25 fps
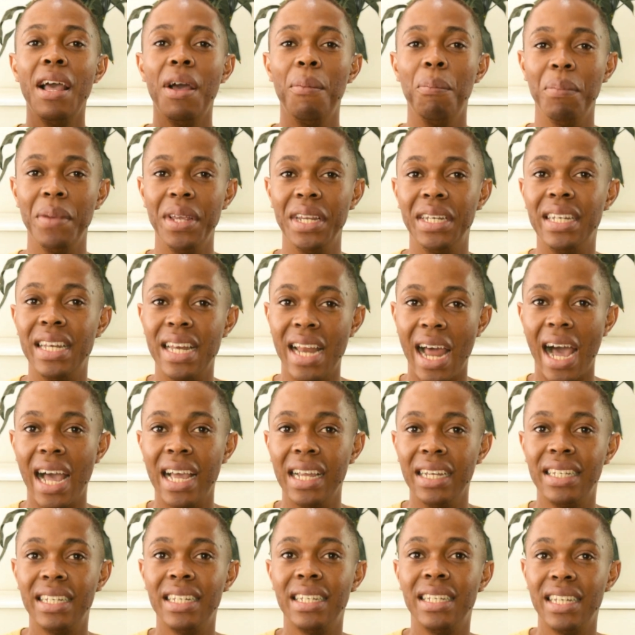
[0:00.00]

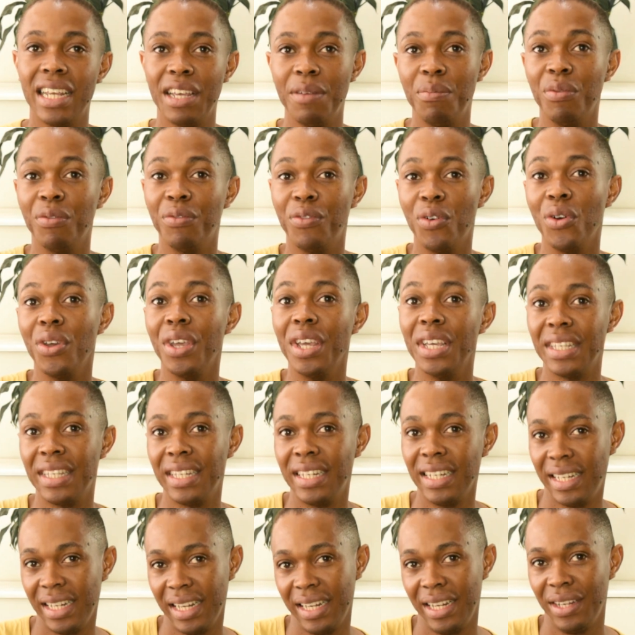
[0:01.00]
Midnight day before
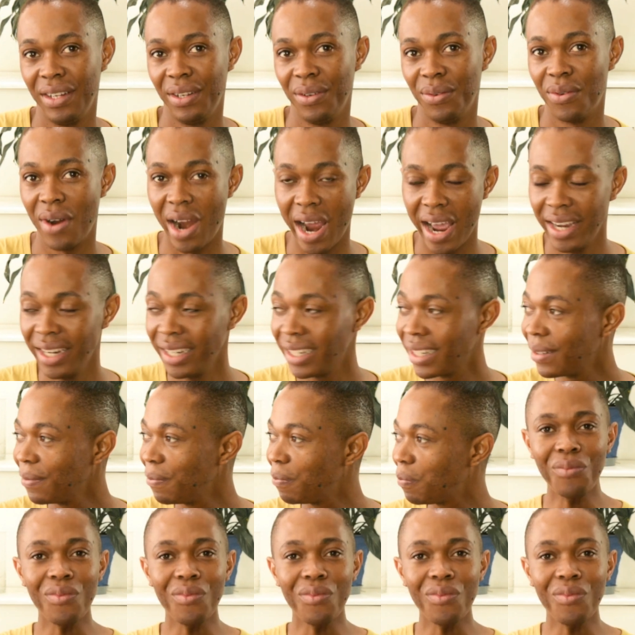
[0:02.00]
yesterday, right?